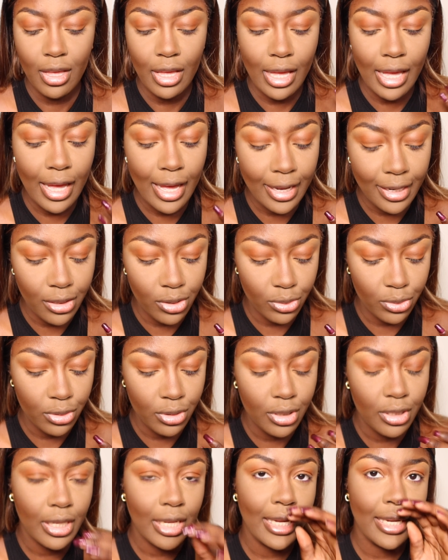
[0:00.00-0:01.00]
high
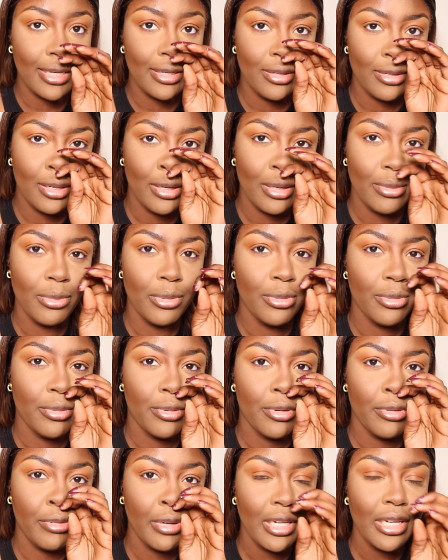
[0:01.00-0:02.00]
look, and
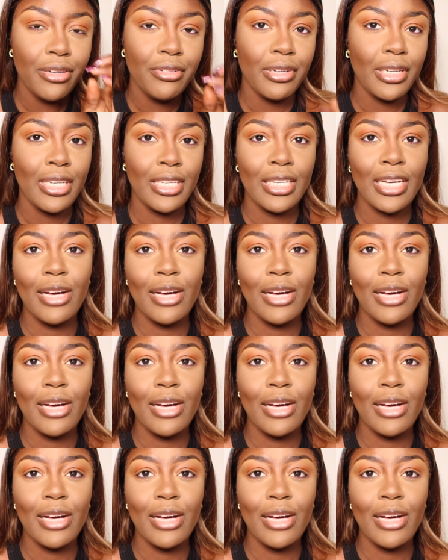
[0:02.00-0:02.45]
really